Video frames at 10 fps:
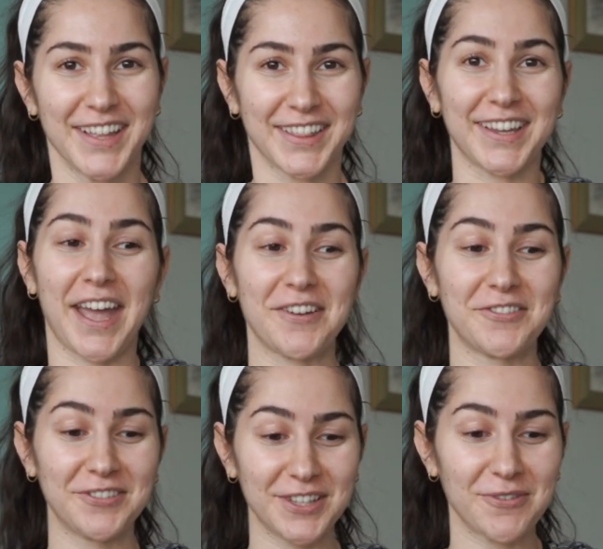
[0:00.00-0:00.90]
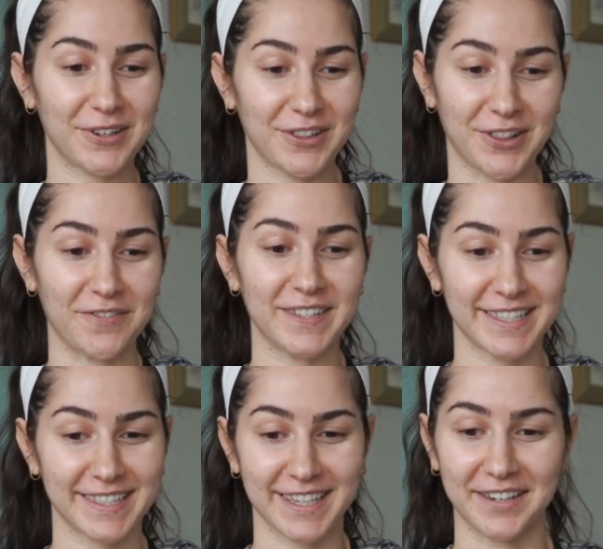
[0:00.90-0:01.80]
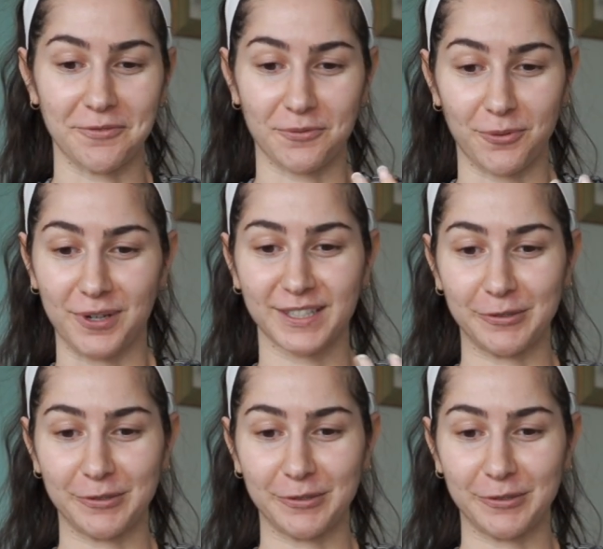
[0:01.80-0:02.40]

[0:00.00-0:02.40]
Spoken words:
Like I really want to love this and want it